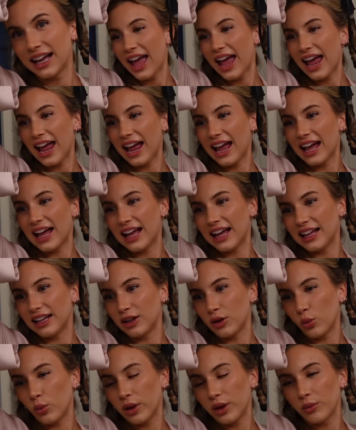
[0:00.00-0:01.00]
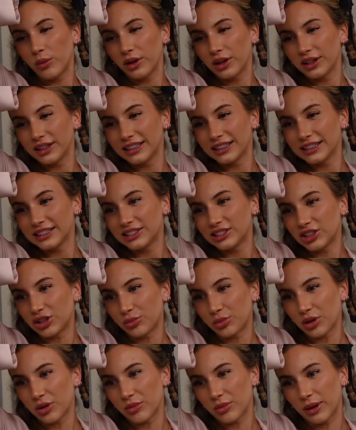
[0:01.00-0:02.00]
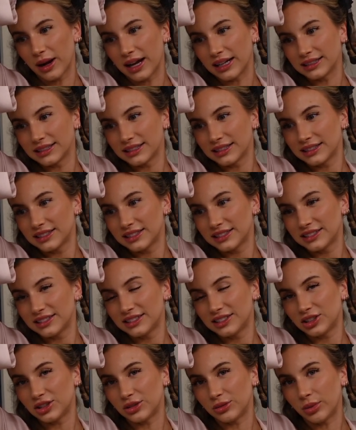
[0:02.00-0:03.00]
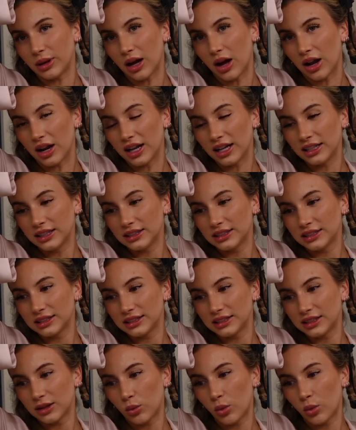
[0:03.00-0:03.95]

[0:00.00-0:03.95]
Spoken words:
and we weren't super impressed, to be honest.